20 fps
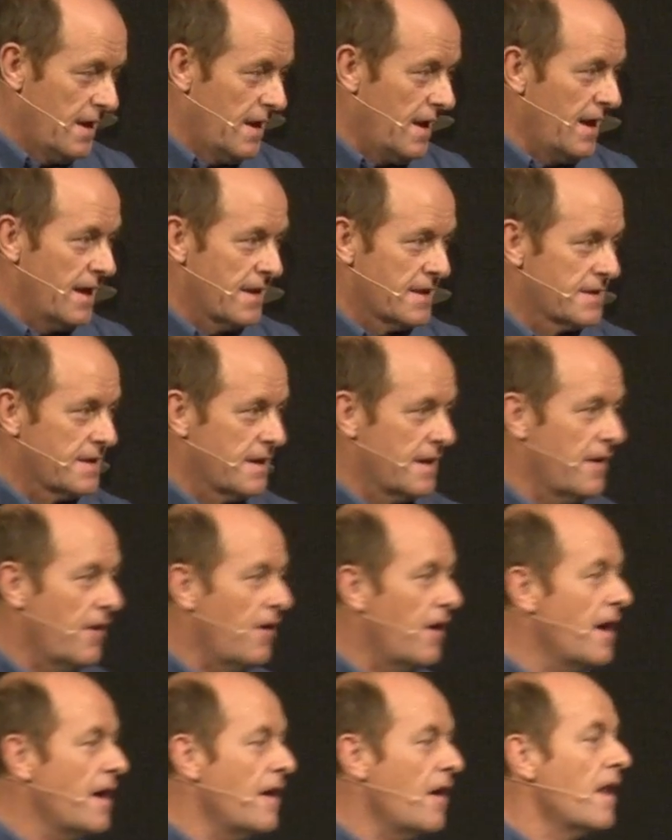And
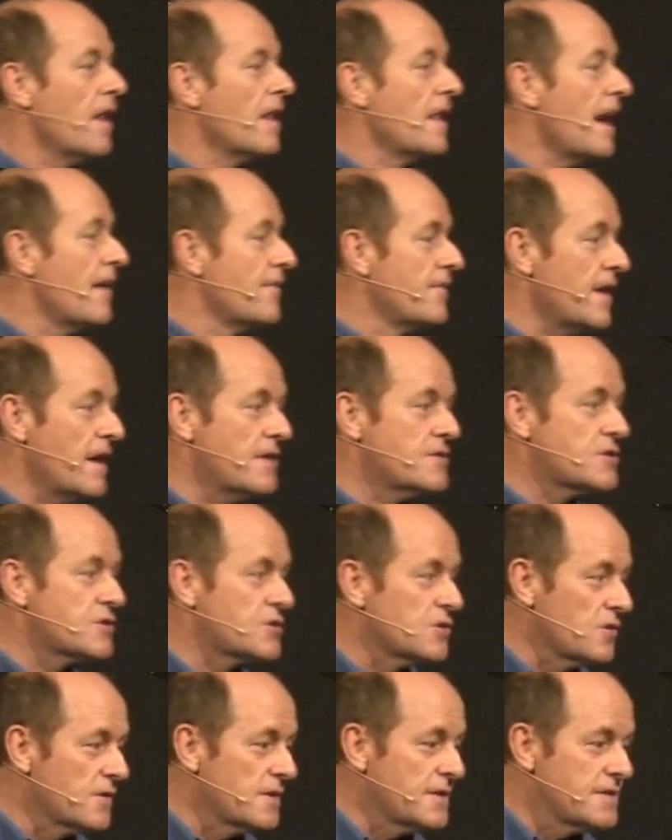I love those
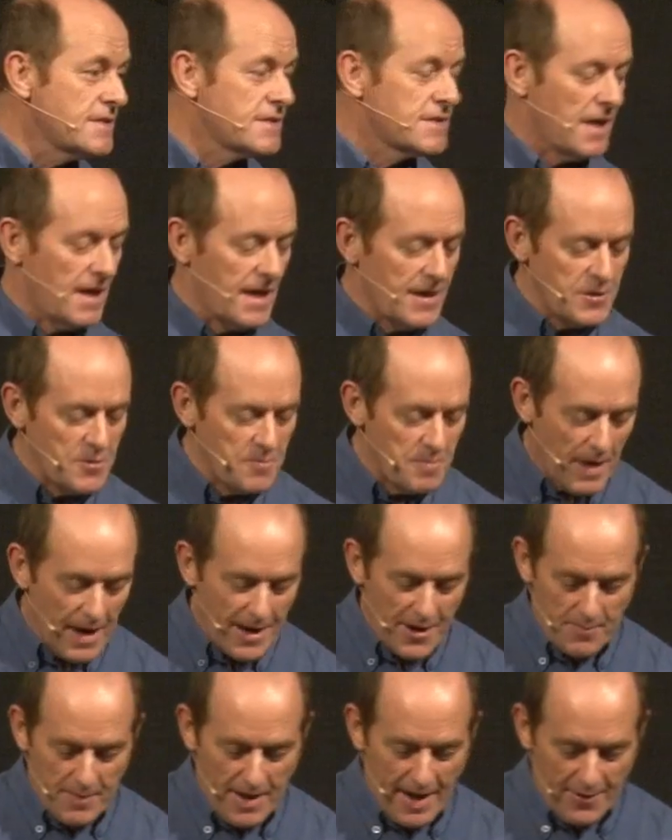stories. You
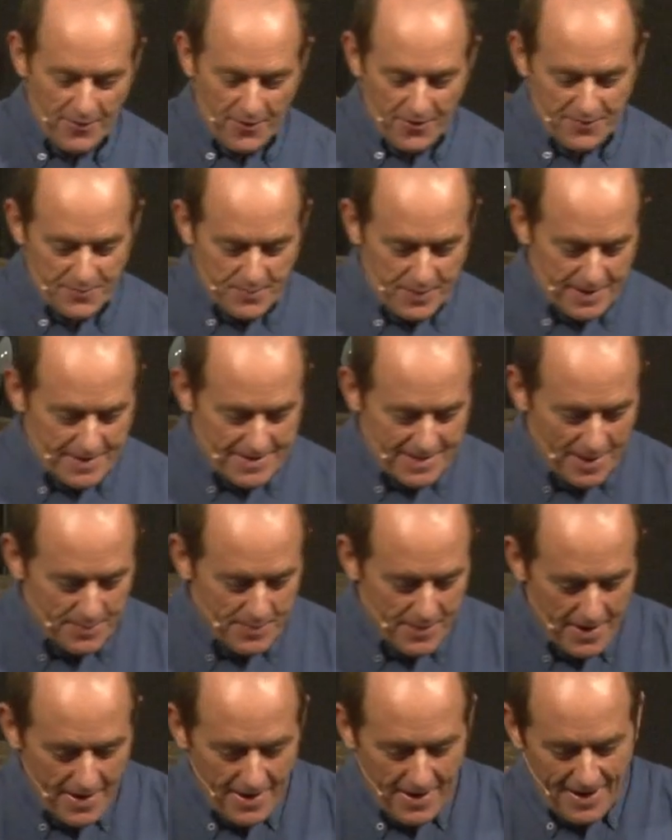may or may not have picked
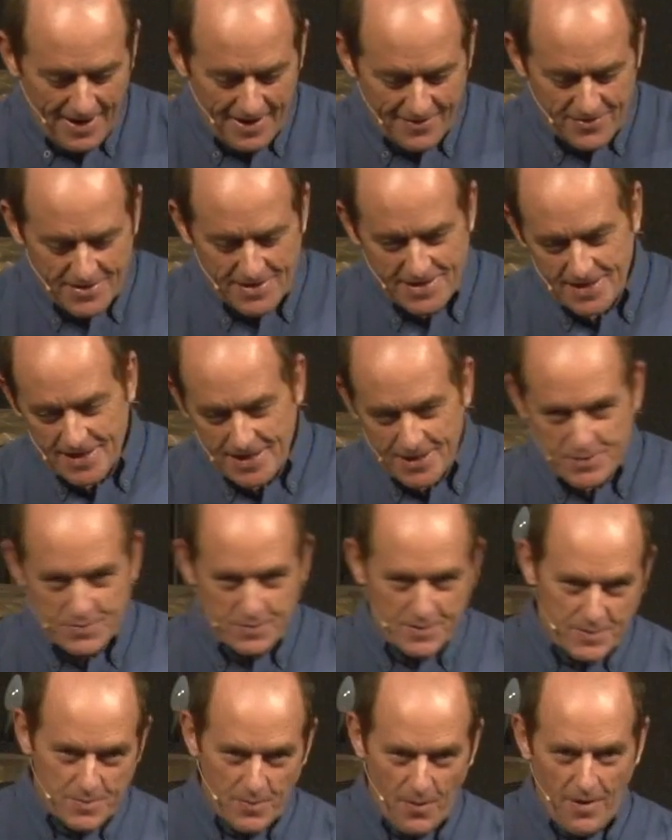up over the years
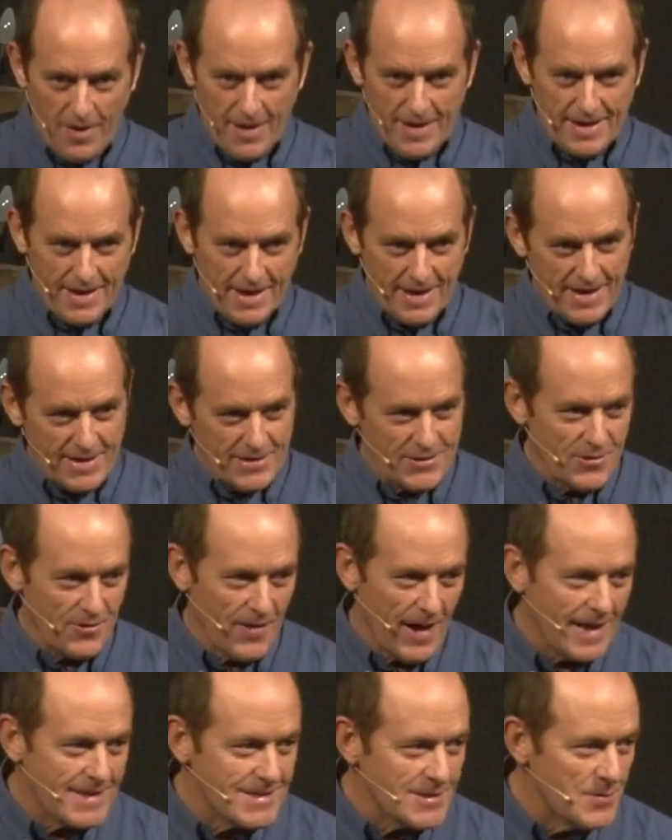with my
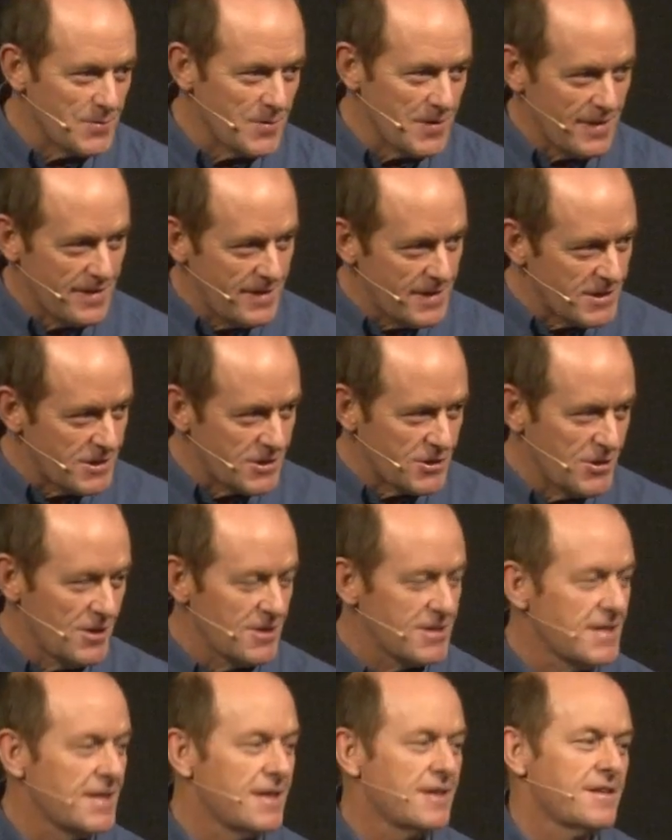interaction with this
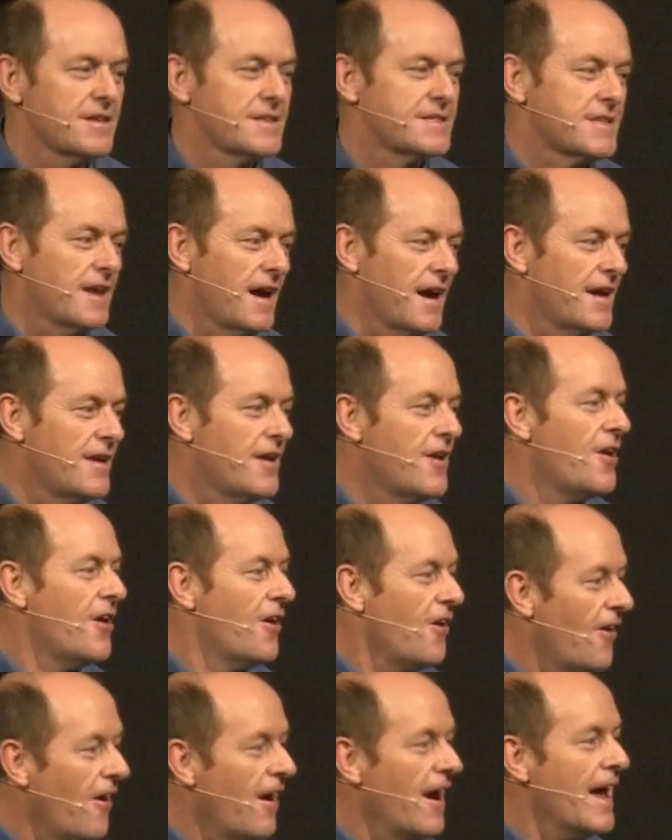church. And can I say,
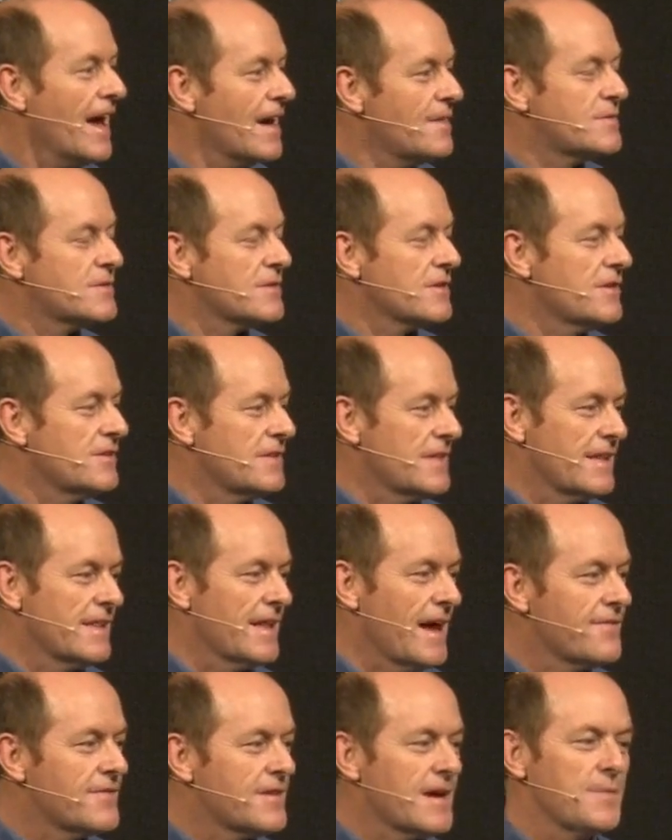I absolutely
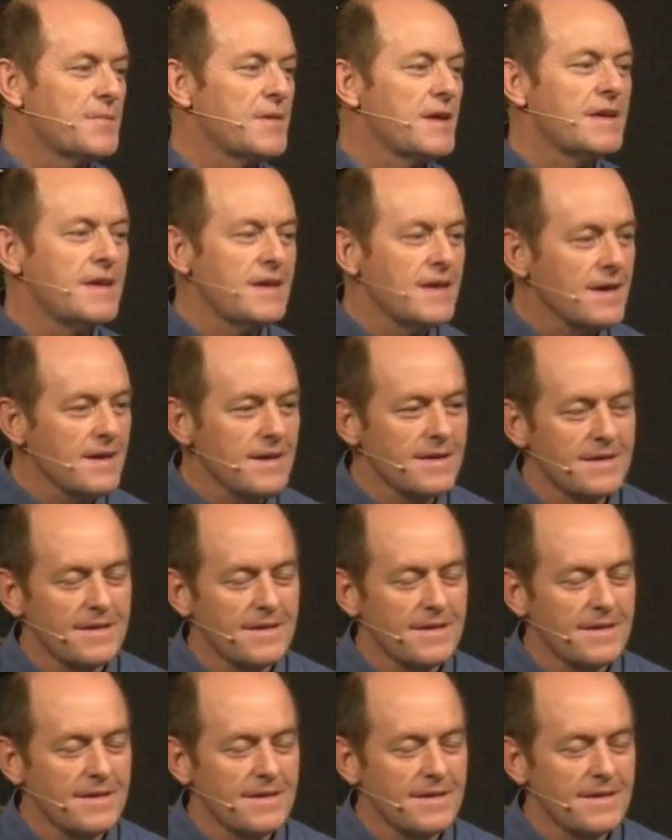love coming here.